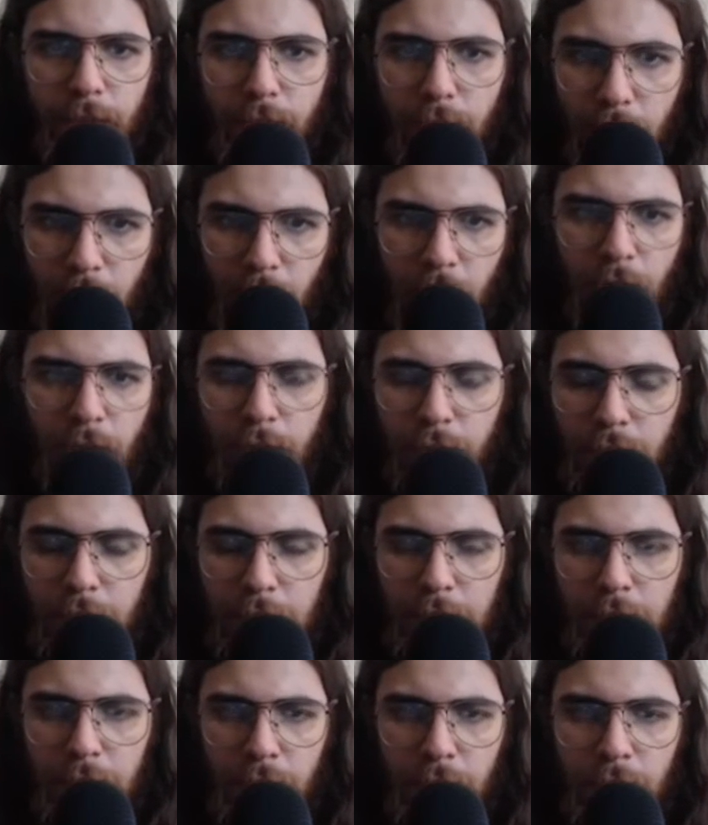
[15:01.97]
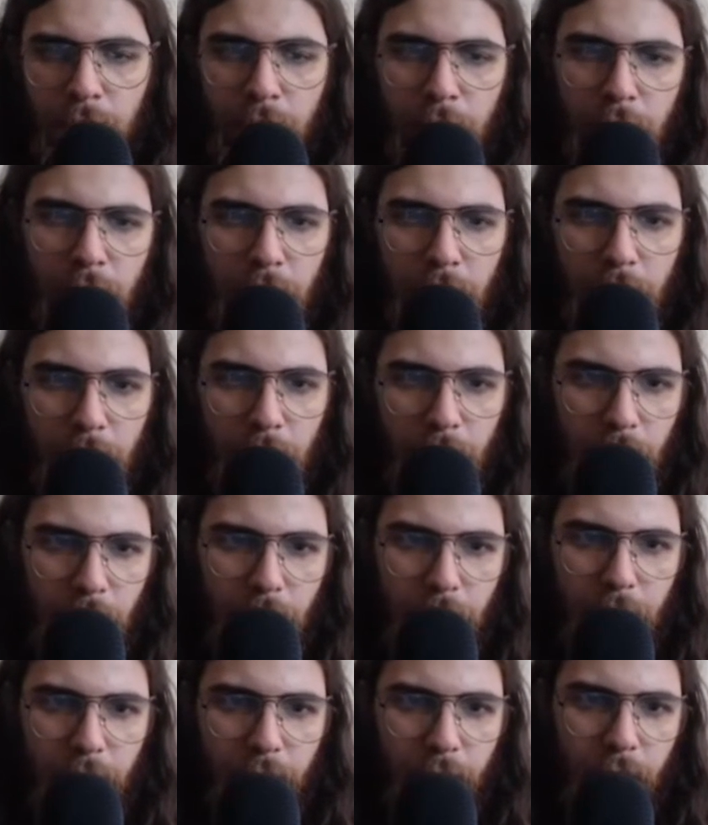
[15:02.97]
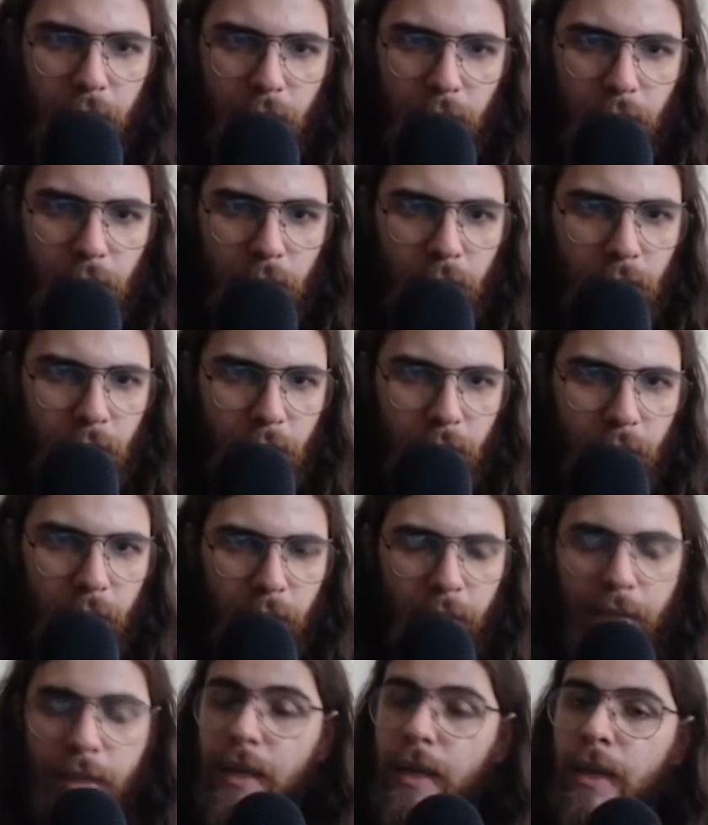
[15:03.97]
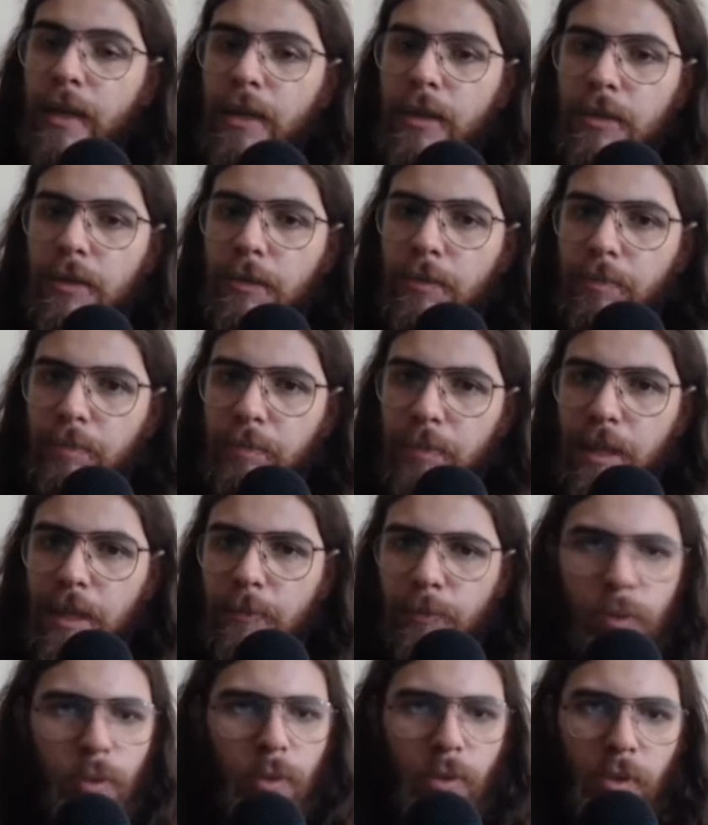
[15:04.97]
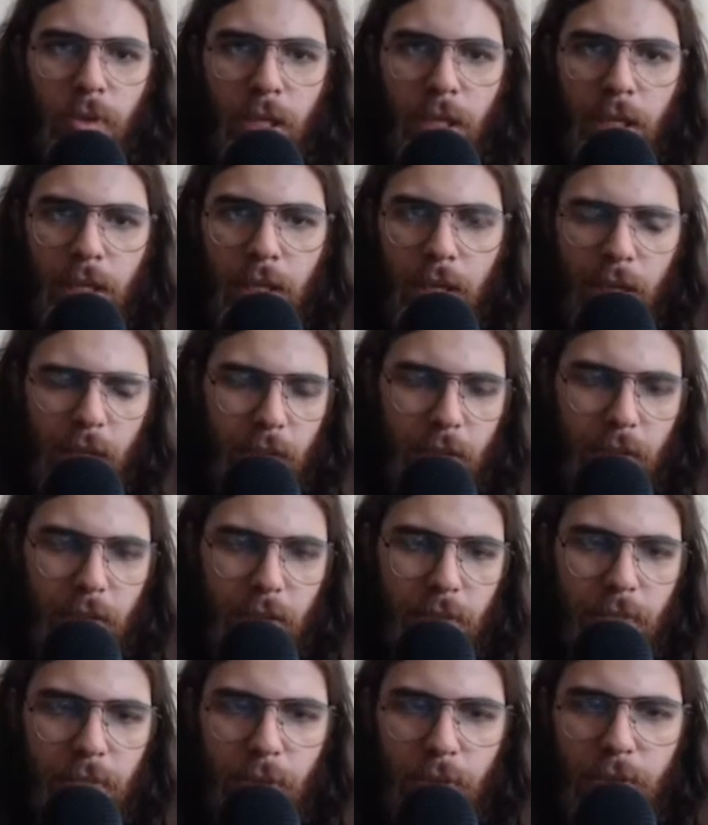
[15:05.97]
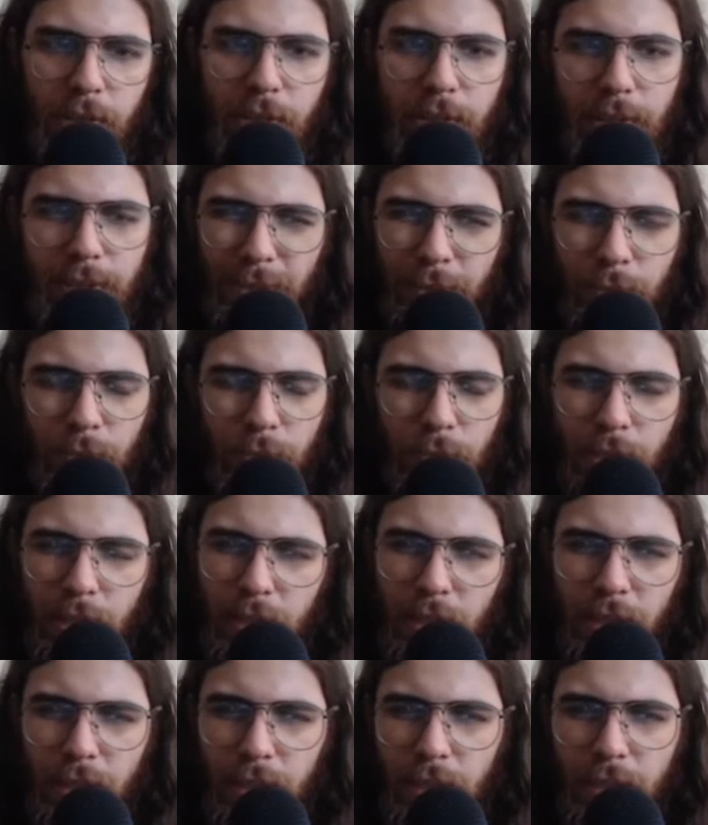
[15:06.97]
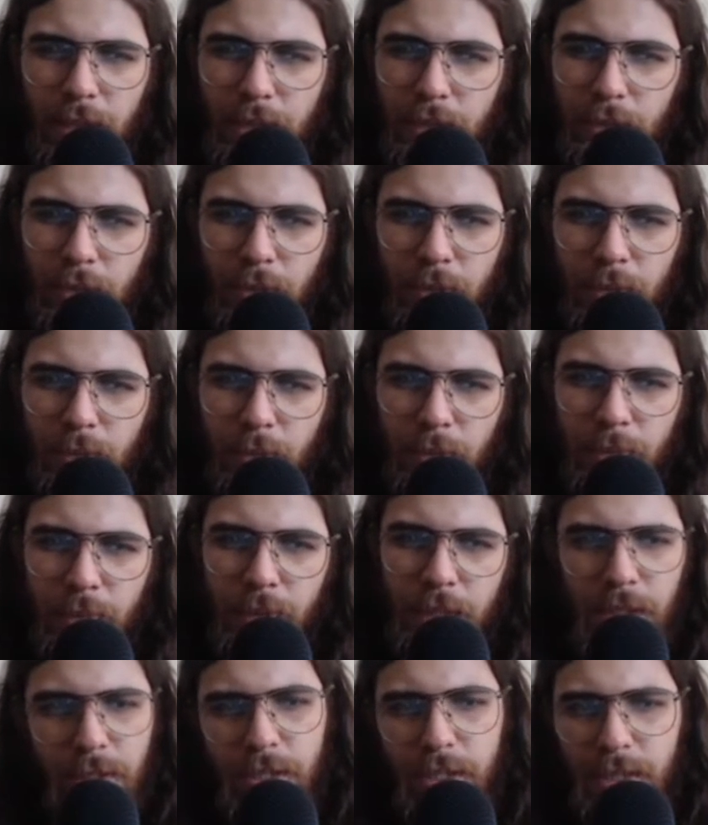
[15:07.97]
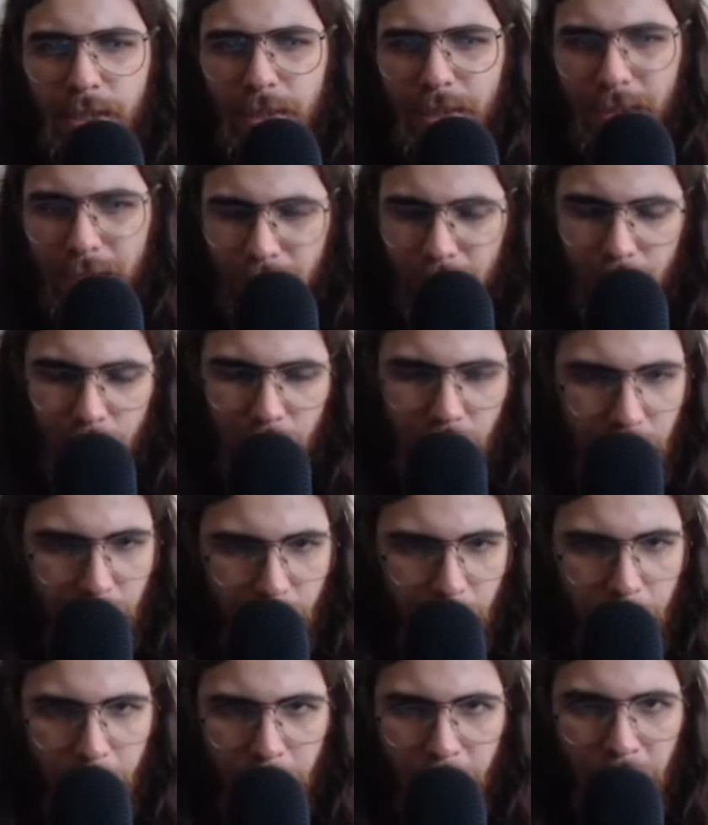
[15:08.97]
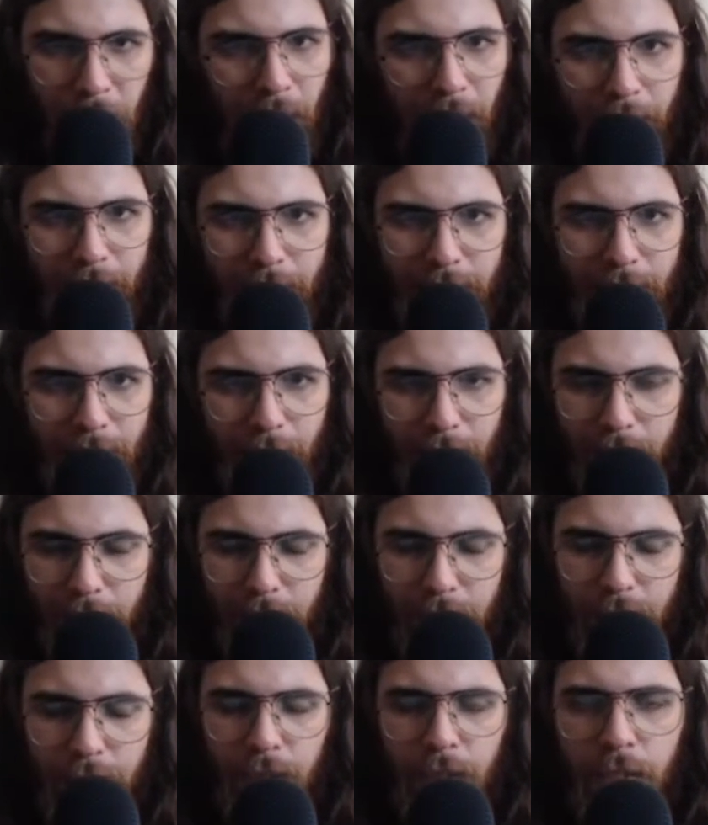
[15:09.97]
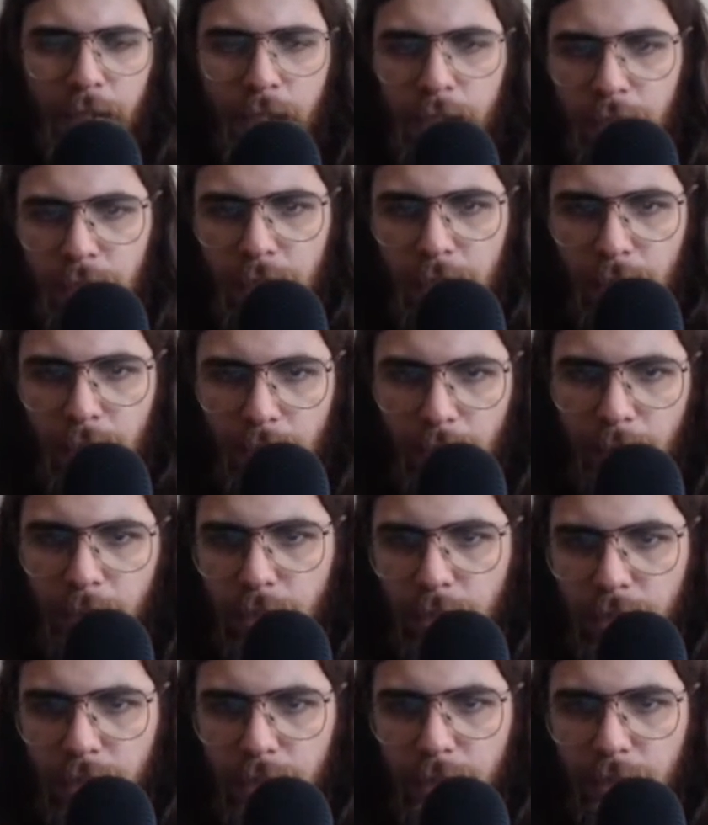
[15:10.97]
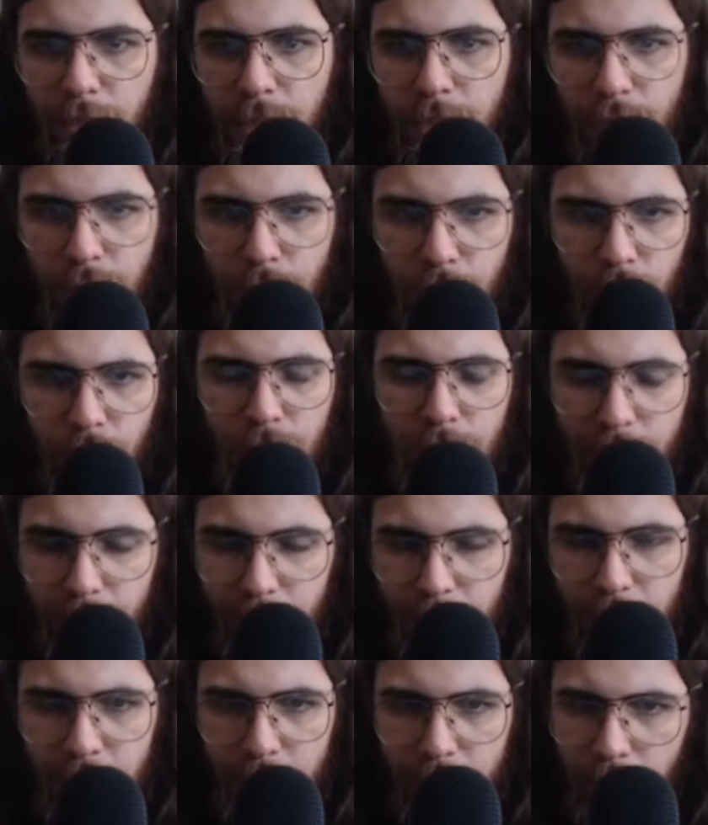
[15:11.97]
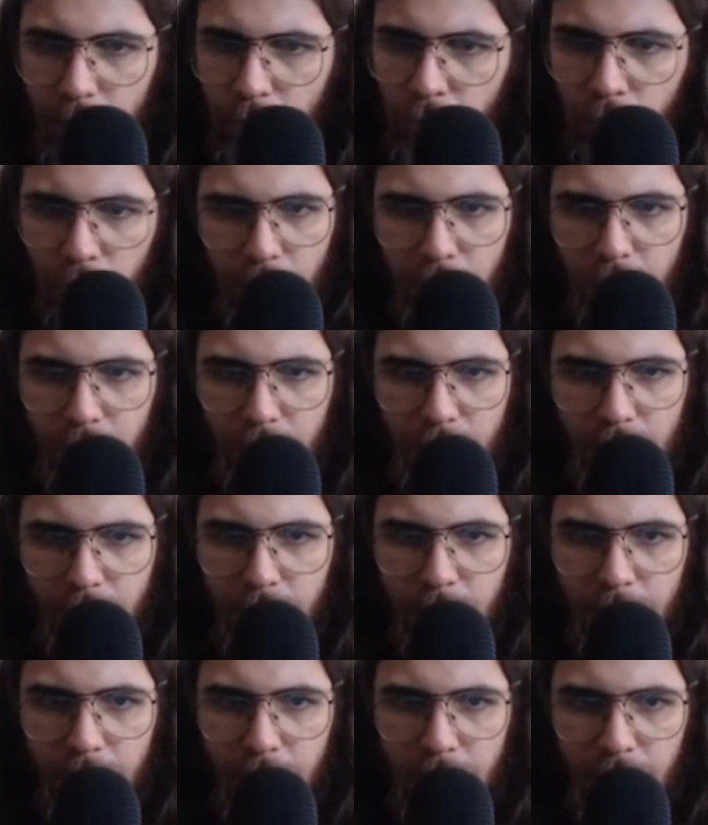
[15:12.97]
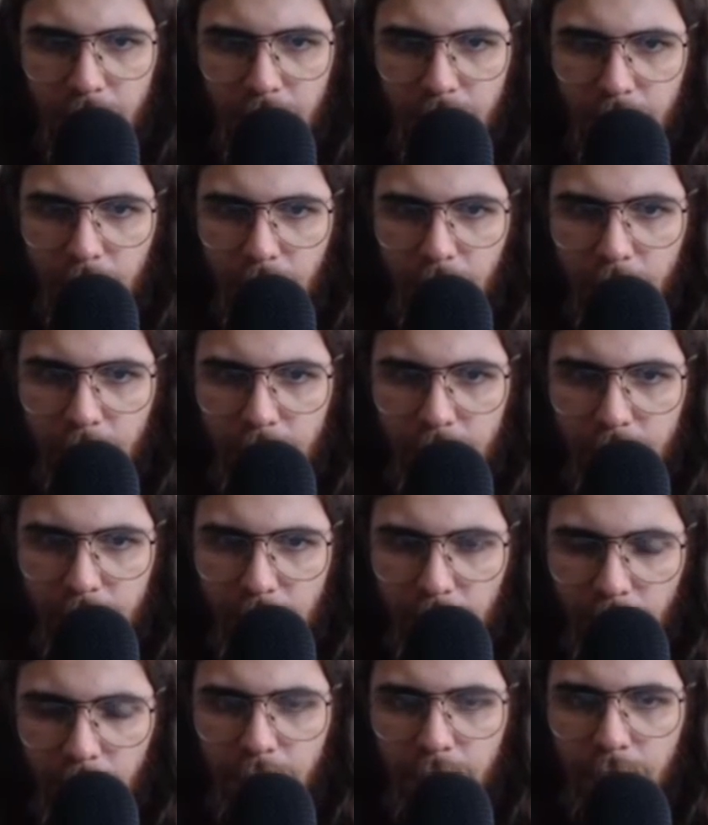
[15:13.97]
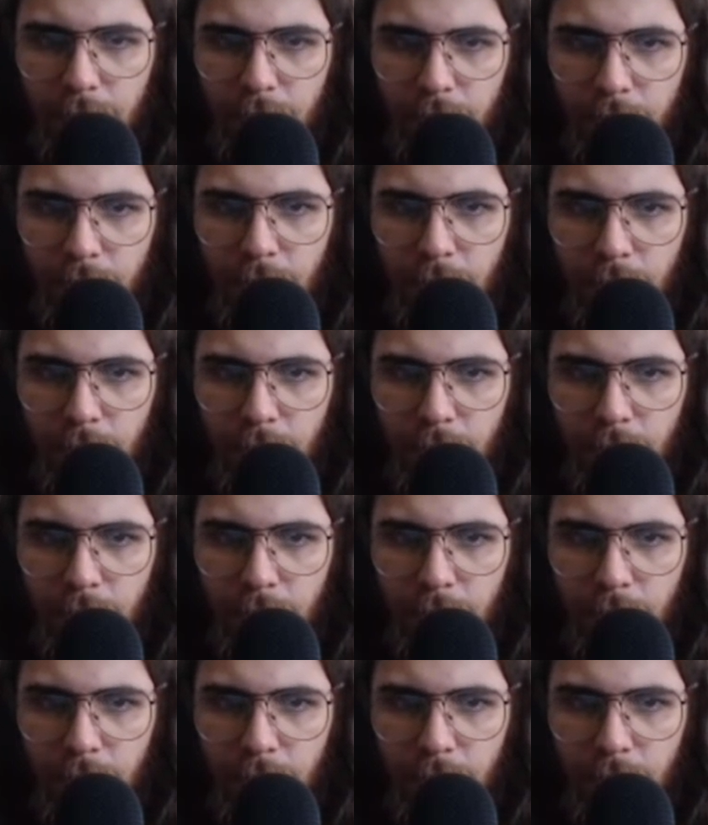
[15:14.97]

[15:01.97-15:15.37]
out that they're not good people. I don't believe the Riddler he is going to be just a straight up bad guy. I believe he's doing all this because of something